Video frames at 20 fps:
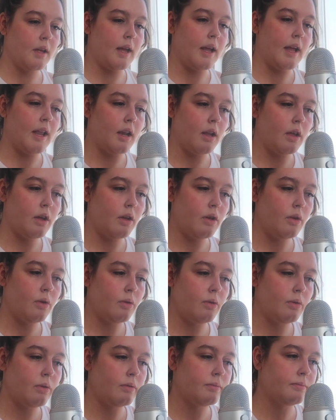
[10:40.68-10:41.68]

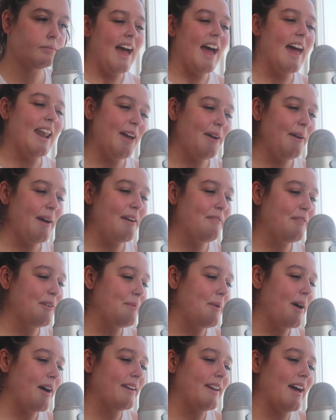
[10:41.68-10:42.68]
Hello. Hello,
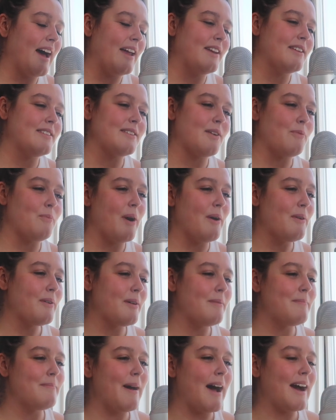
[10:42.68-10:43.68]
everyone, and
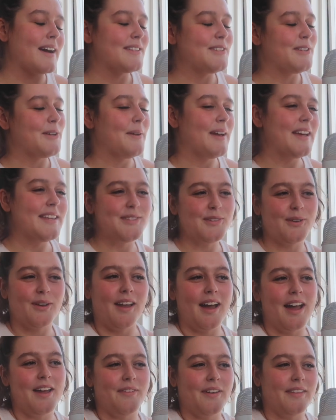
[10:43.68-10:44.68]
welcome back to It's Your
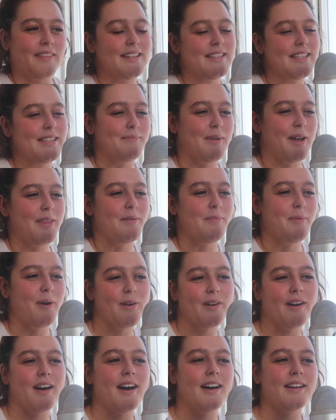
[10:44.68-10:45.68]
Life and This Is Mine, the
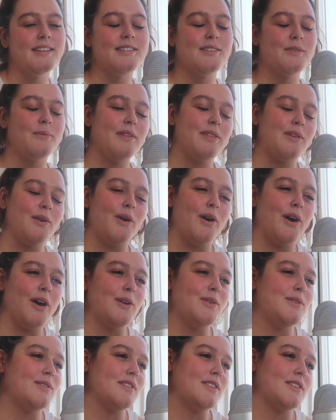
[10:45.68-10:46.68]
podcast with your
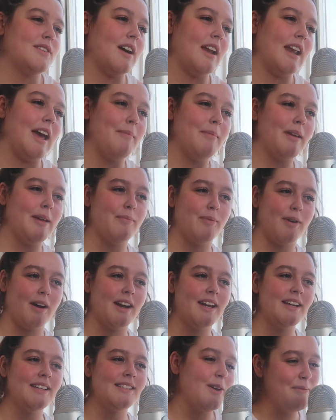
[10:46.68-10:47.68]
host, Charlotte Emily
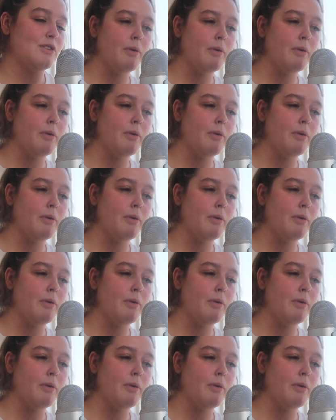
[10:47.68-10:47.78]
Price.